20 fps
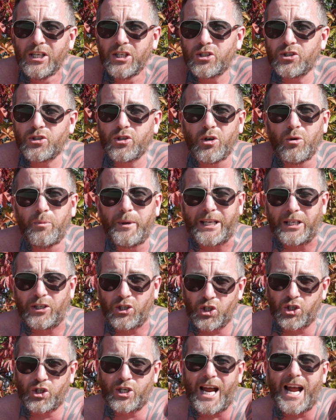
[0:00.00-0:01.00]
so we can
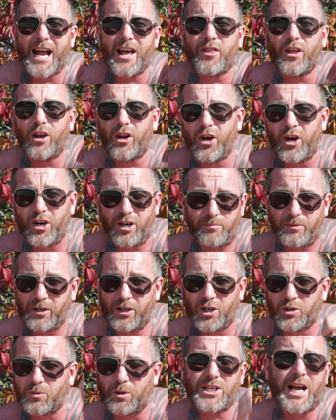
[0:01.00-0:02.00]
share the learning,
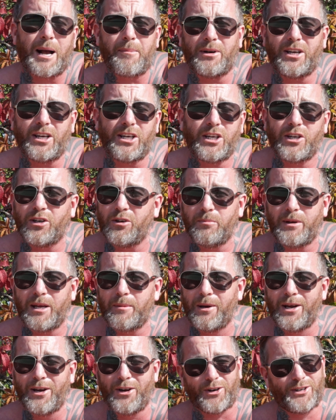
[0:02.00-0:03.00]
because what's happening to you may
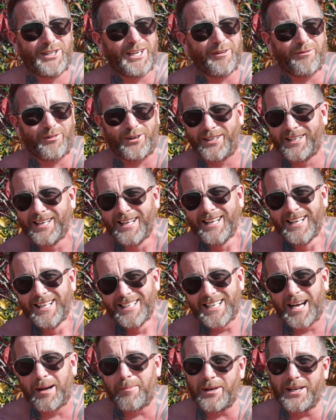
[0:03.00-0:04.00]
be not different
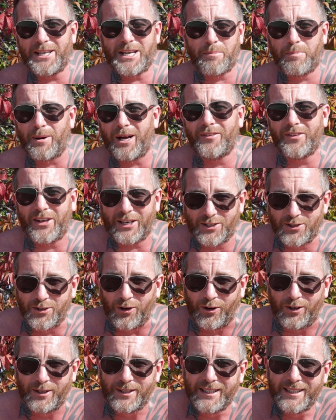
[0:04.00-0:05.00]
to happening to your pal next
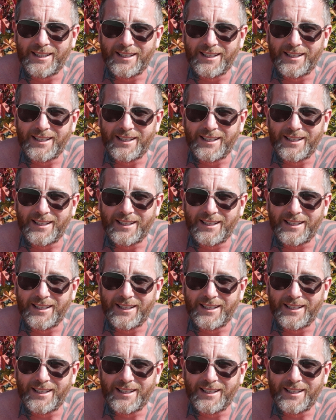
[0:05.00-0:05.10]
door,